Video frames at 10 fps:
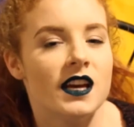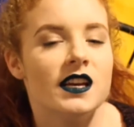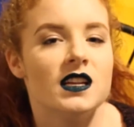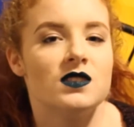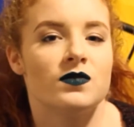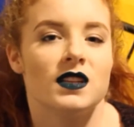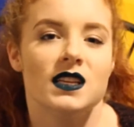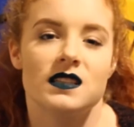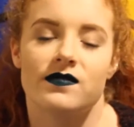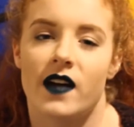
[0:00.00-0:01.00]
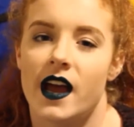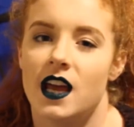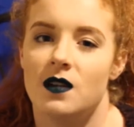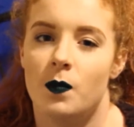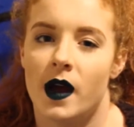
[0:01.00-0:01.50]
is really
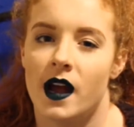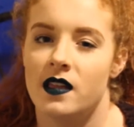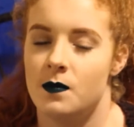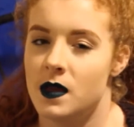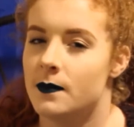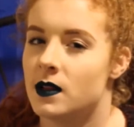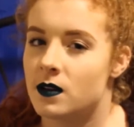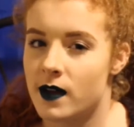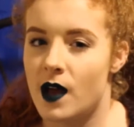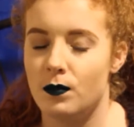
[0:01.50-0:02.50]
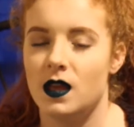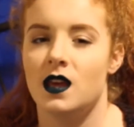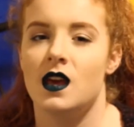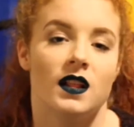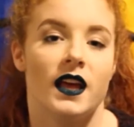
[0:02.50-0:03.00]
defined by the people around me.
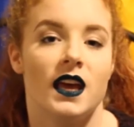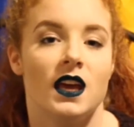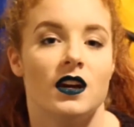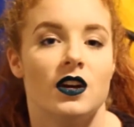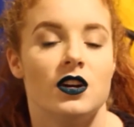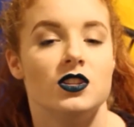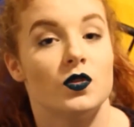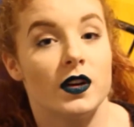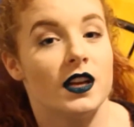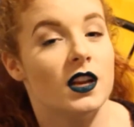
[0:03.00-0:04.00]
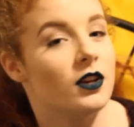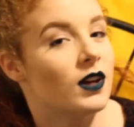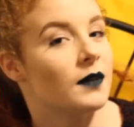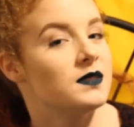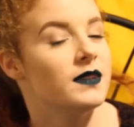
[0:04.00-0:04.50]
Like Jordan, who
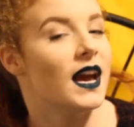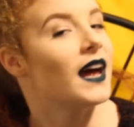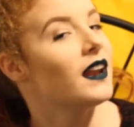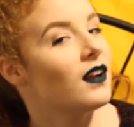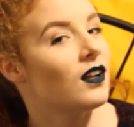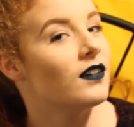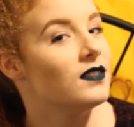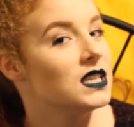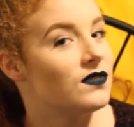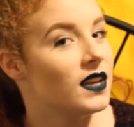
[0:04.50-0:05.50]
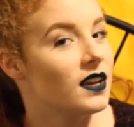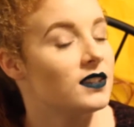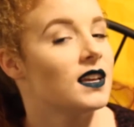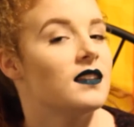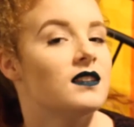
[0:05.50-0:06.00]
helps me edit all of these
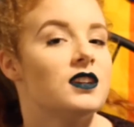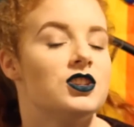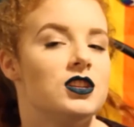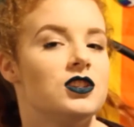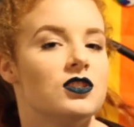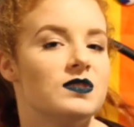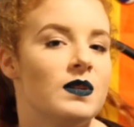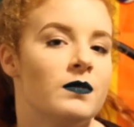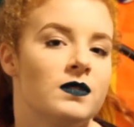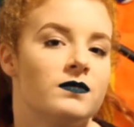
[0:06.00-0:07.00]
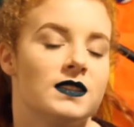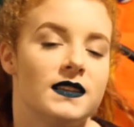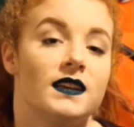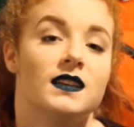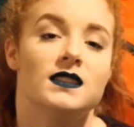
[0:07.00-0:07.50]
videos, I think that she shows me what
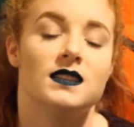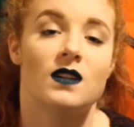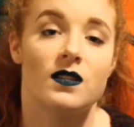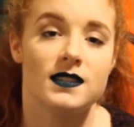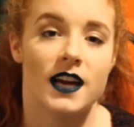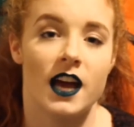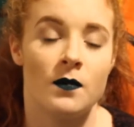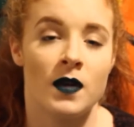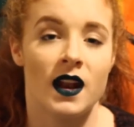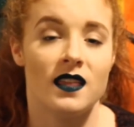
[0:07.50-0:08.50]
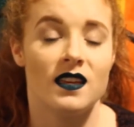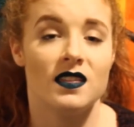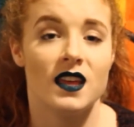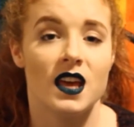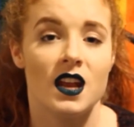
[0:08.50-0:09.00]
resilience is all the time. And I think
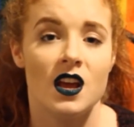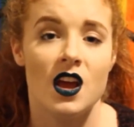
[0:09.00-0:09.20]
that